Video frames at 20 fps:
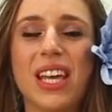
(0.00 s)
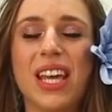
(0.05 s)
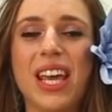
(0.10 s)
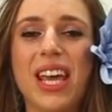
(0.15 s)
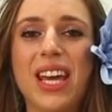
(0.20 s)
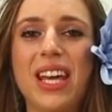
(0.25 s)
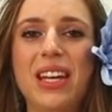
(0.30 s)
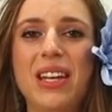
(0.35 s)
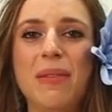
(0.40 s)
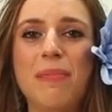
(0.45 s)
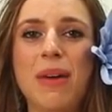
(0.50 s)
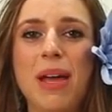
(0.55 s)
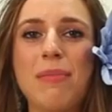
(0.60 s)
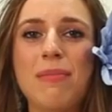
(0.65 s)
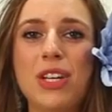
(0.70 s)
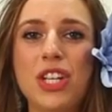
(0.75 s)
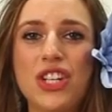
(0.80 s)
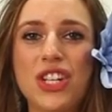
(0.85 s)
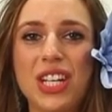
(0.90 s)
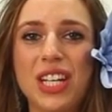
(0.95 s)
and my
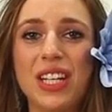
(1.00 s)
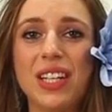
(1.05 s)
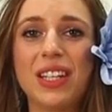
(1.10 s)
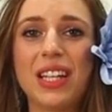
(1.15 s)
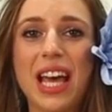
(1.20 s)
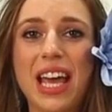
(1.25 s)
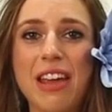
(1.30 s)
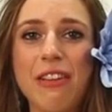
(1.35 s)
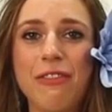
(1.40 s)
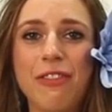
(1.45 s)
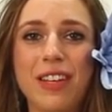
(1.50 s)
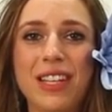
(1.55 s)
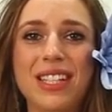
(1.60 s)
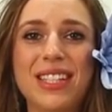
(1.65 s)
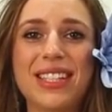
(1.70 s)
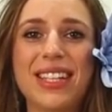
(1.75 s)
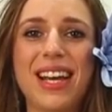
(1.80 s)
mission in life is